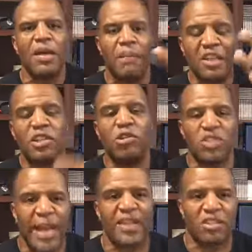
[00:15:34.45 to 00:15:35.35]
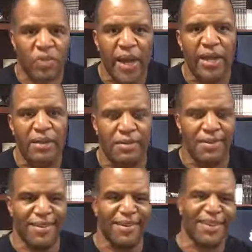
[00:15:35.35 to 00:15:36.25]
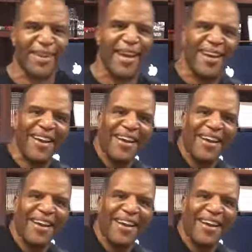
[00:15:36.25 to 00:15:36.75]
make sure you check his credit, okay?